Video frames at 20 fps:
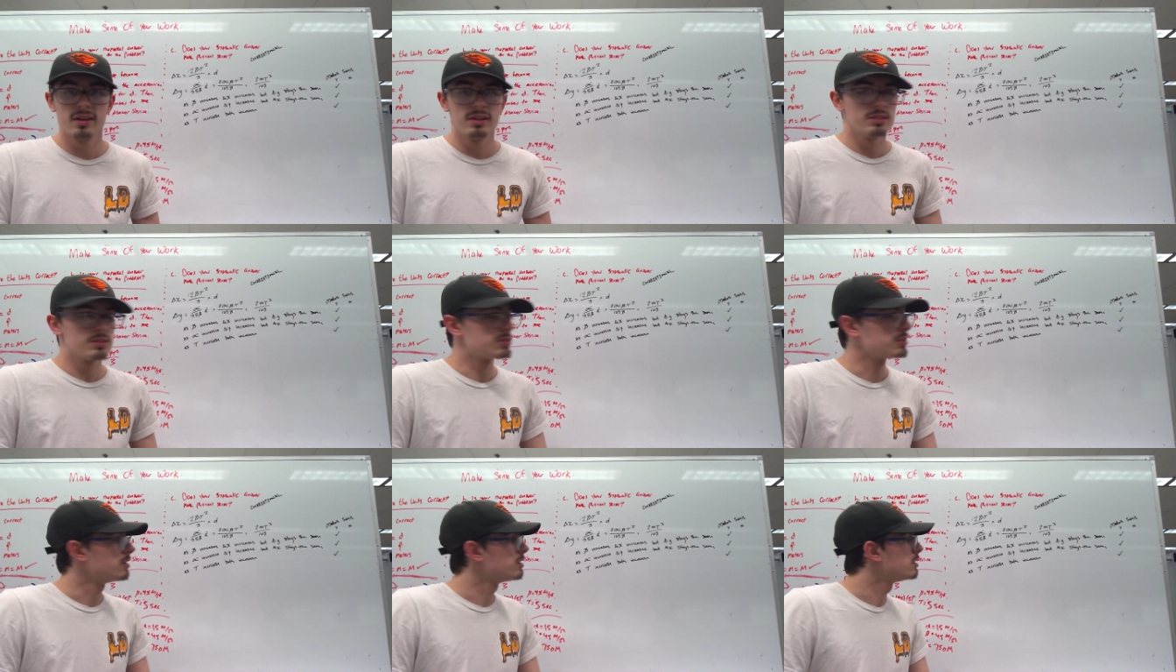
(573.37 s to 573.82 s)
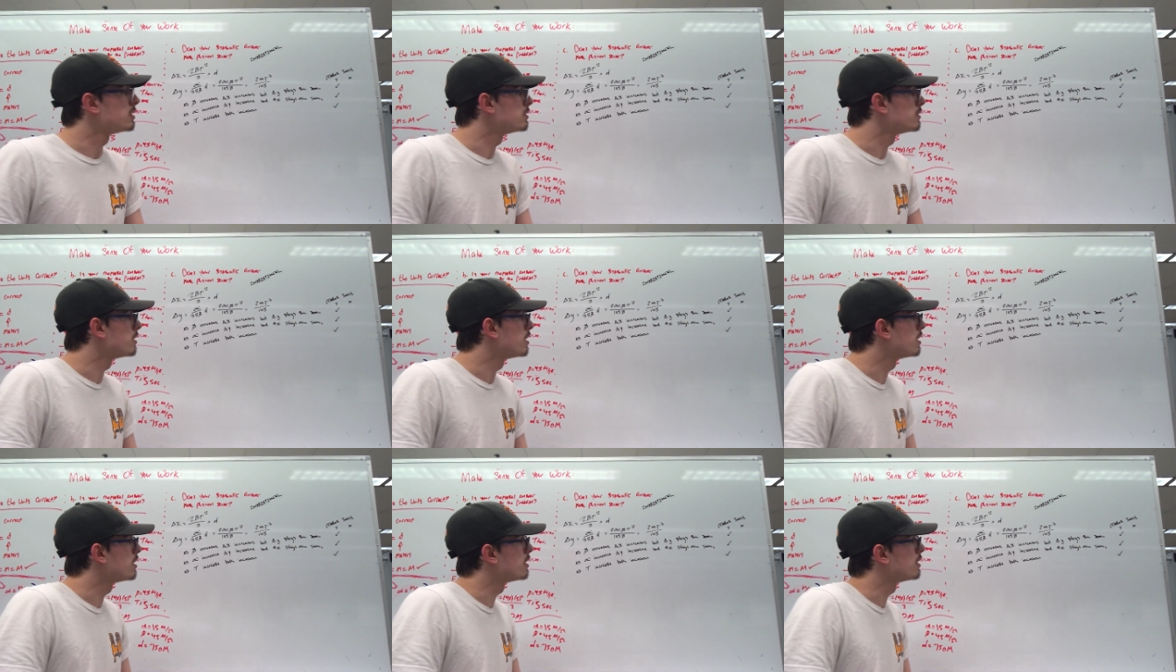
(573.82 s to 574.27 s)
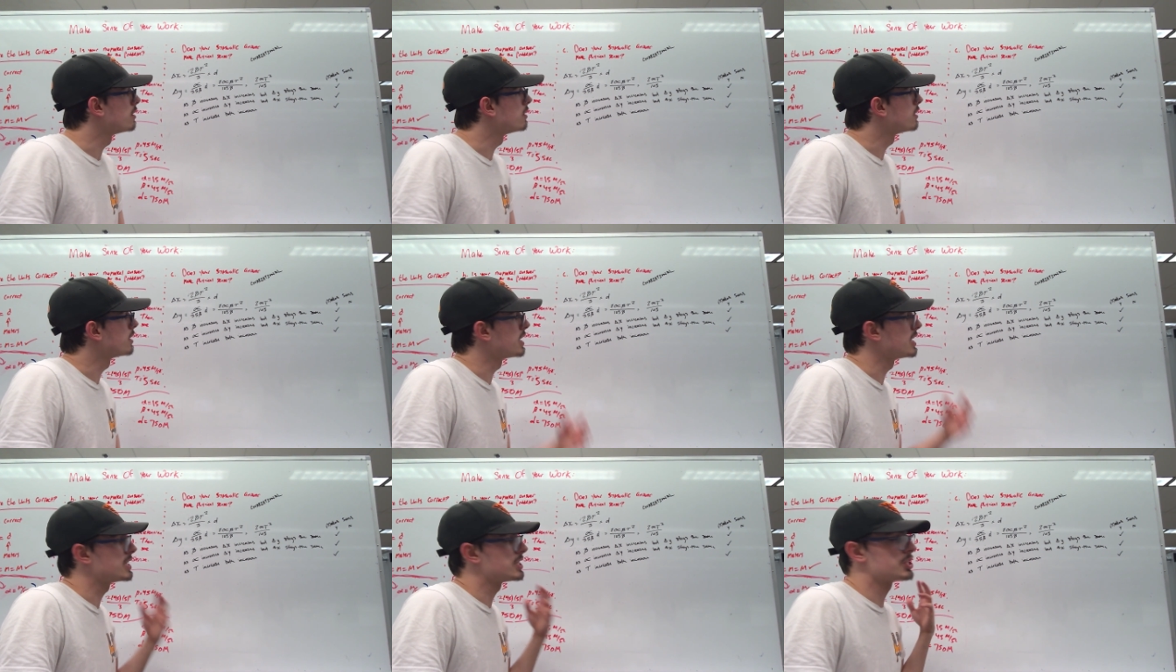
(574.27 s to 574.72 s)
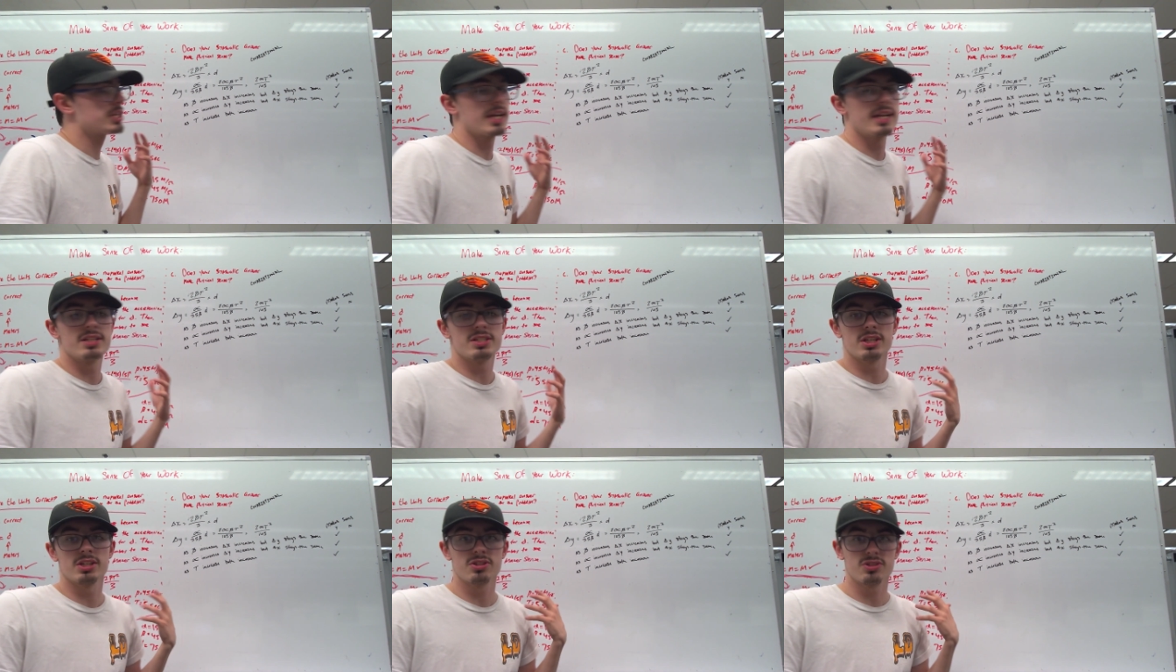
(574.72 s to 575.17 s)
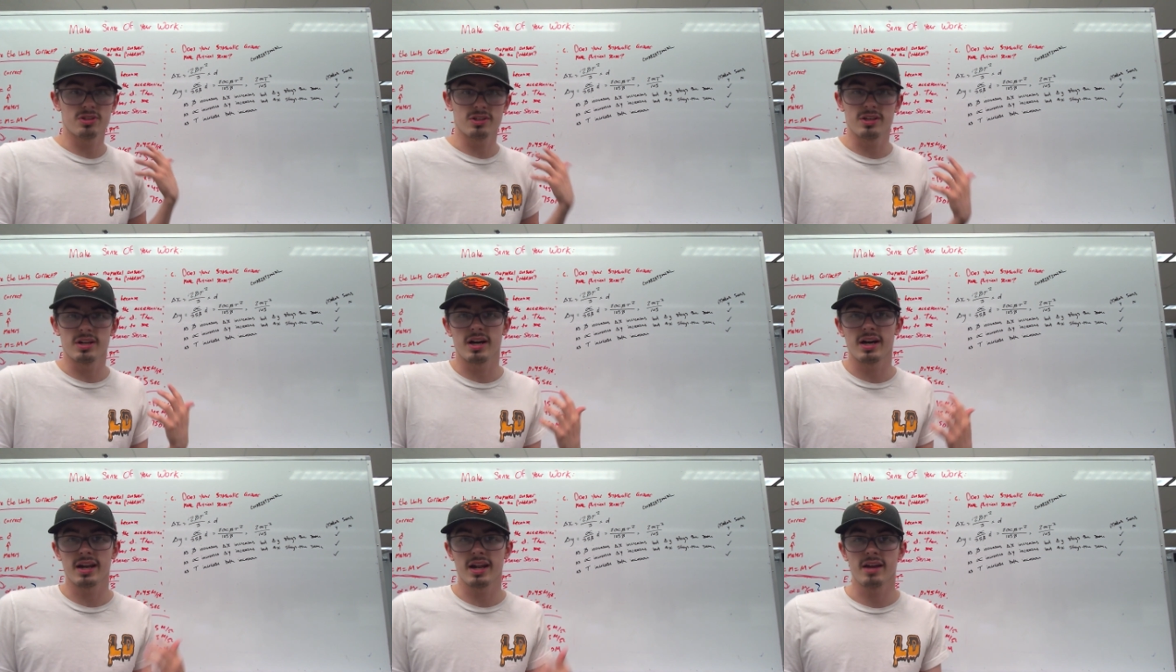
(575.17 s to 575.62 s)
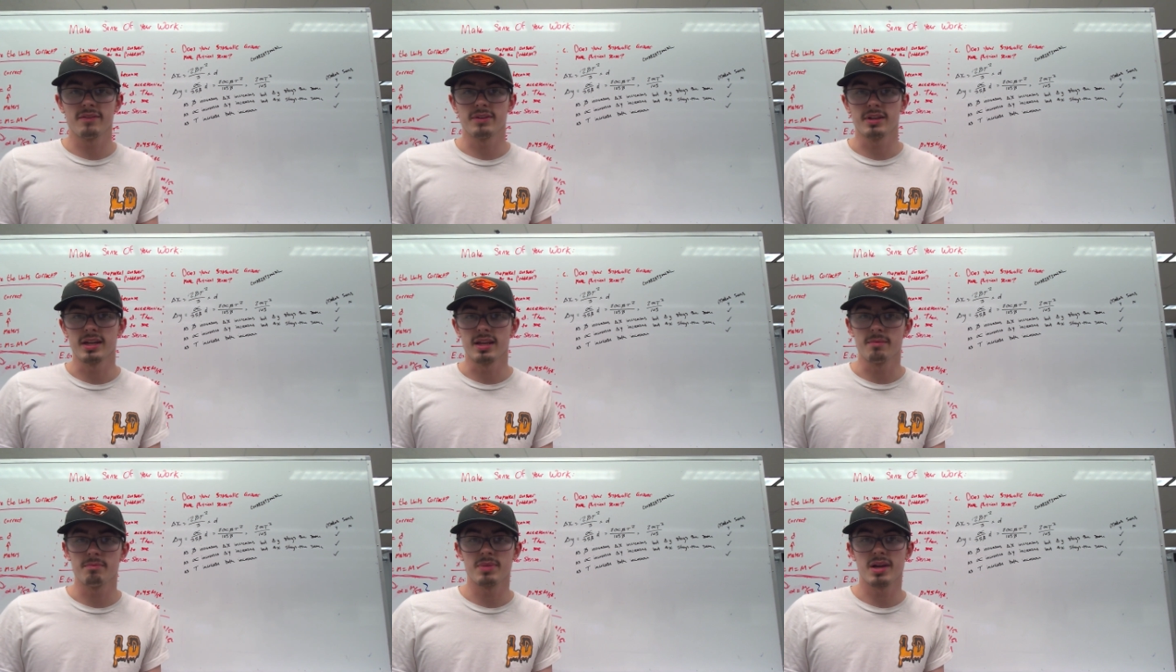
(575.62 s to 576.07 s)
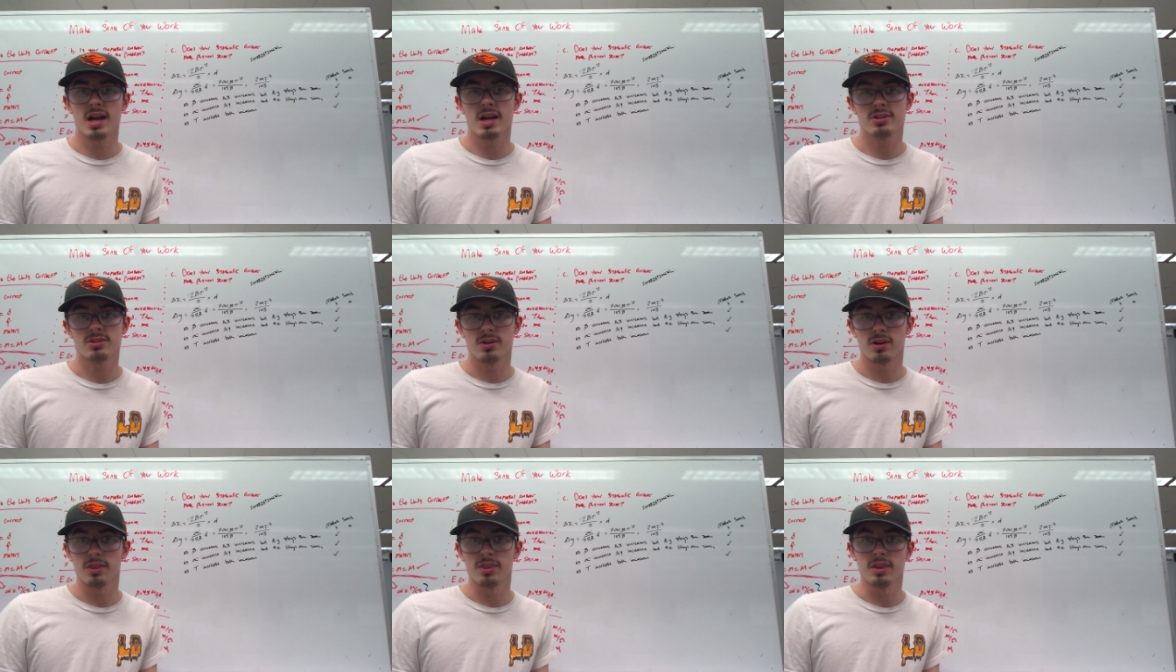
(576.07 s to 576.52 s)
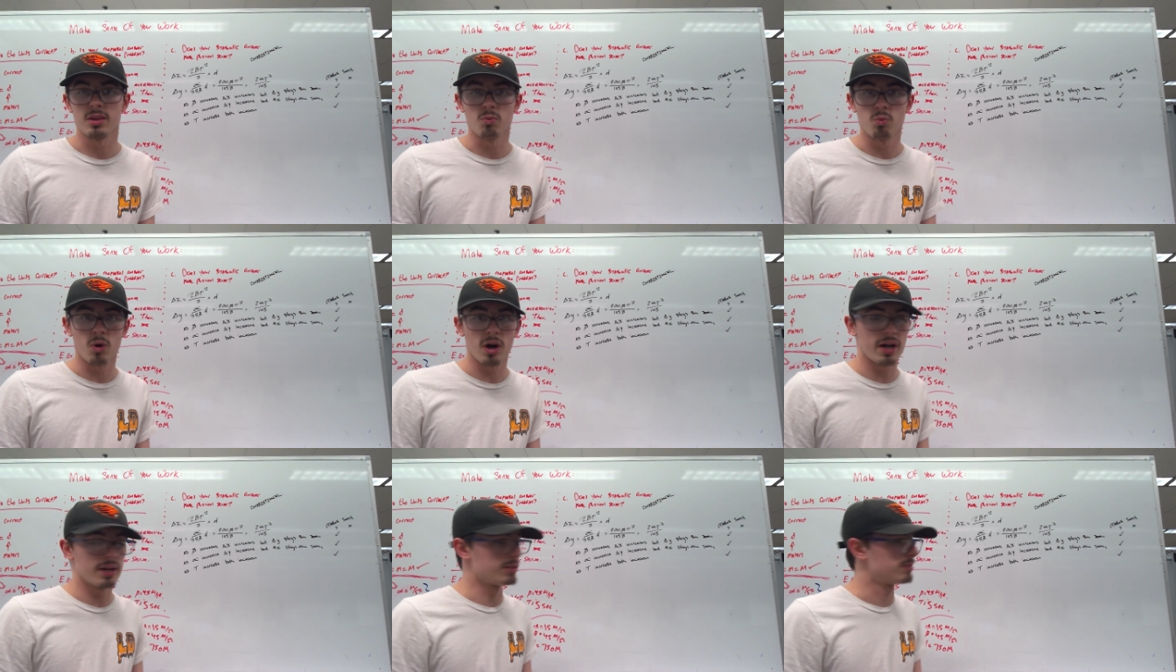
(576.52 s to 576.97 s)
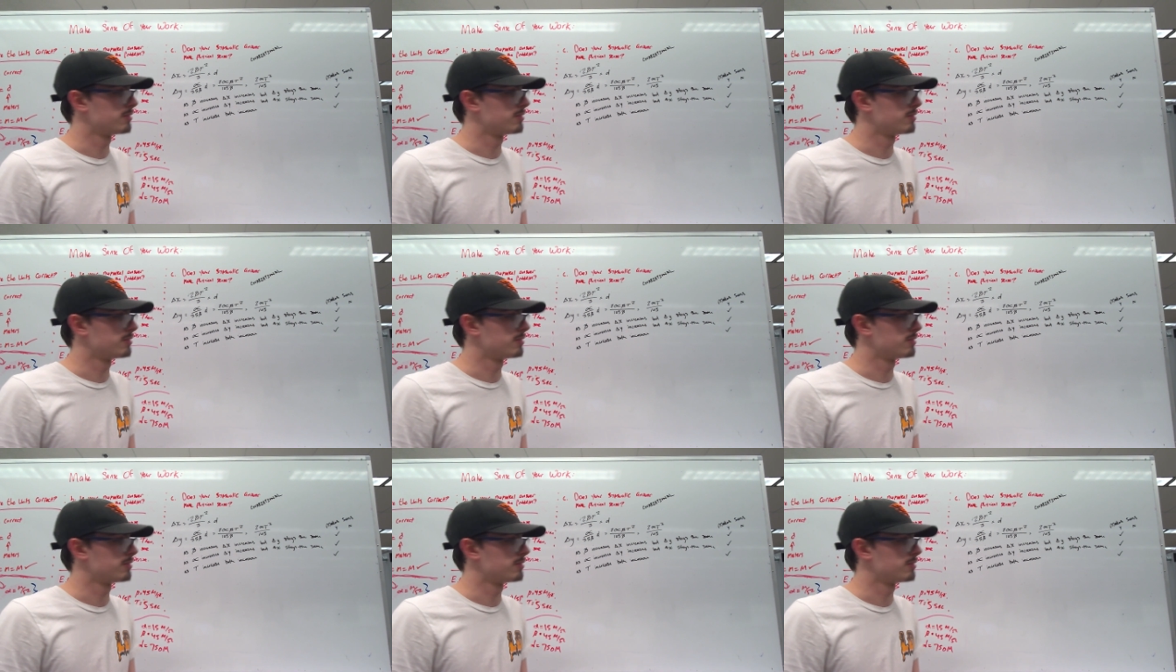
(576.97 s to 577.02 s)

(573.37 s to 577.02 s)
So it changing should not have an impact on the y